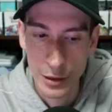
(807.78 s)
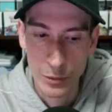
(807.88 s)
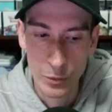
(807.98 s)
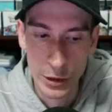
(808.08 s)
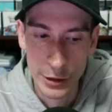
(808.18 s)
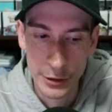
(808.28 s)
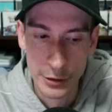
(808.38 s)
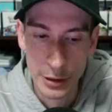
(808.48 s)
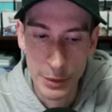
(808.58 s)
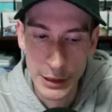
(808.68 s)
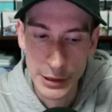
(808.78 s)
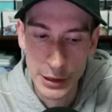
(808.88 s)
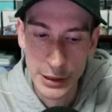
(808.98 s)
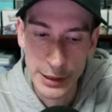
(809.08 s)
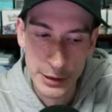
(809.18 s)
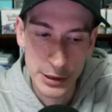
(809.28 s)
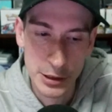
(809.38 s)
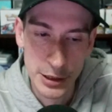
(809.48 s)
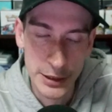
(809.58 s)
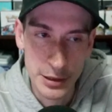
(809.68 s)
where the basic
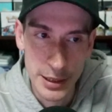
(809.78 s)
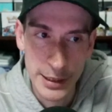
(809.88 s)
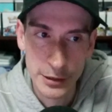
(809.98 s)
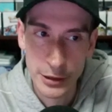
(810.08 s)
EXs can attack